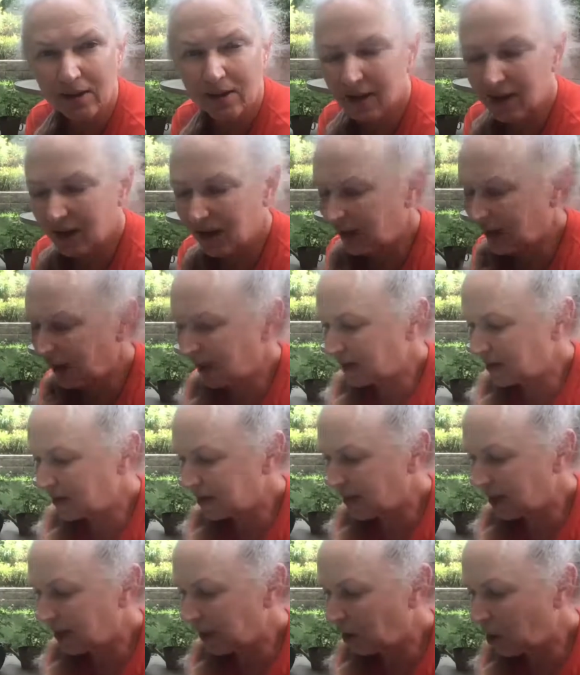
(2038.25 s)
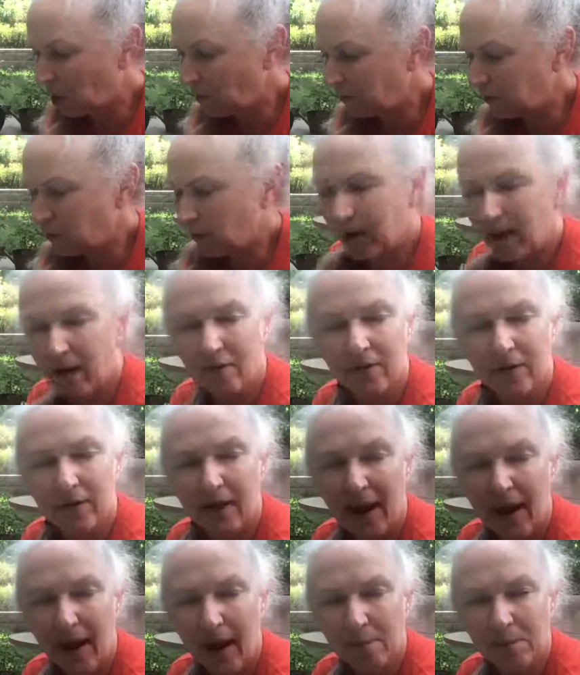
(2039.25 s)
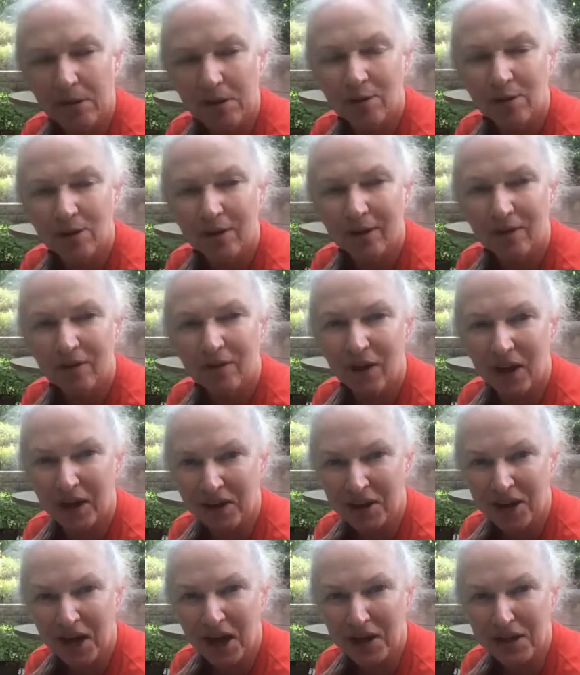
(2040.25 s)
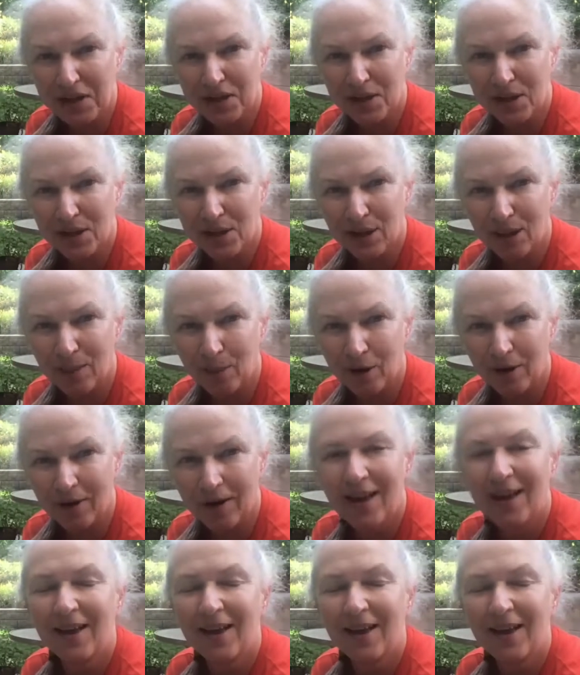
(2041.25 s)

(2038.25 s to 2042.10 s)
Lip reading: and I hope you have an absolutely fantastic summer.